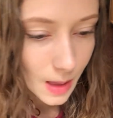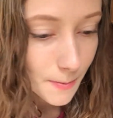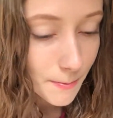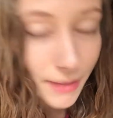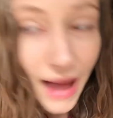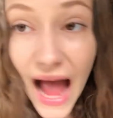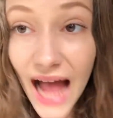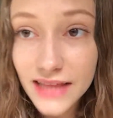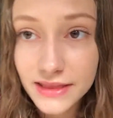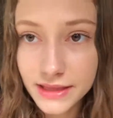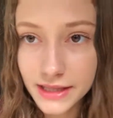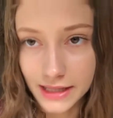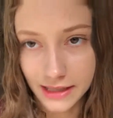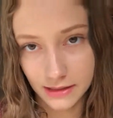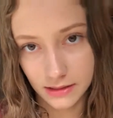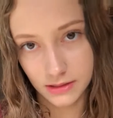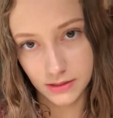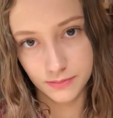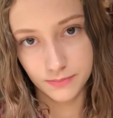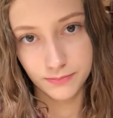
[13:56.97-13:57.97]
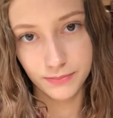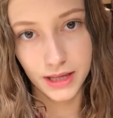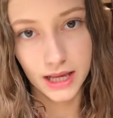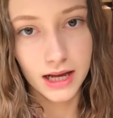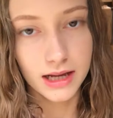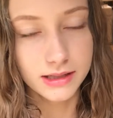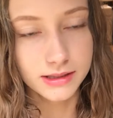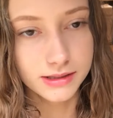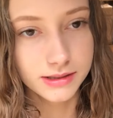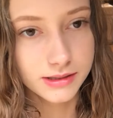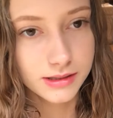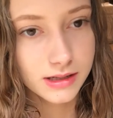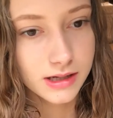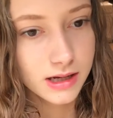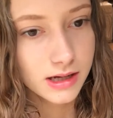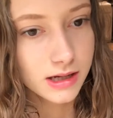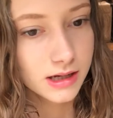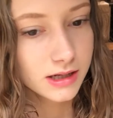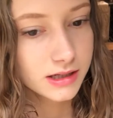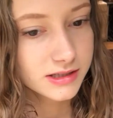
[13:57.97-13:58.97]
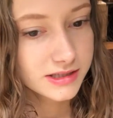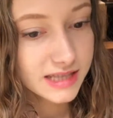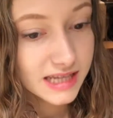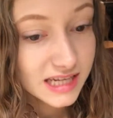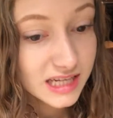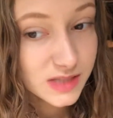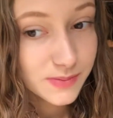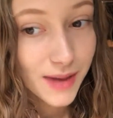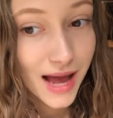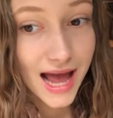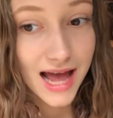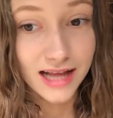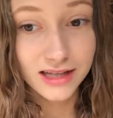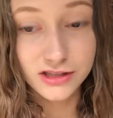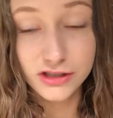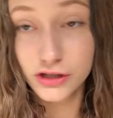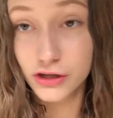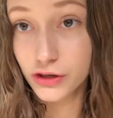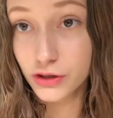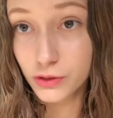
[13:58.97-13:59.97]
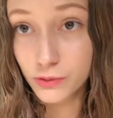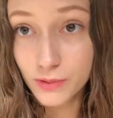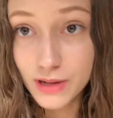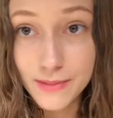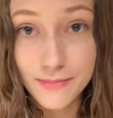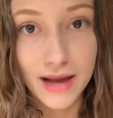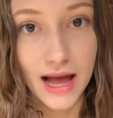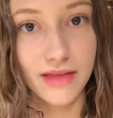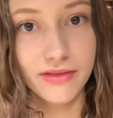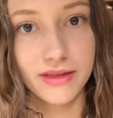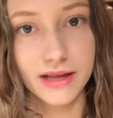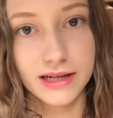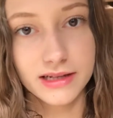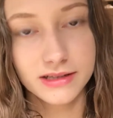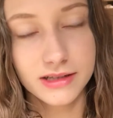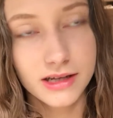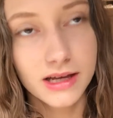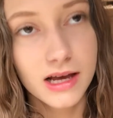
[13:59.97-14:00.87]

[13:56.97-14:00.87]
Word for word: bad things because sin is bad, so you're going to reap bad things.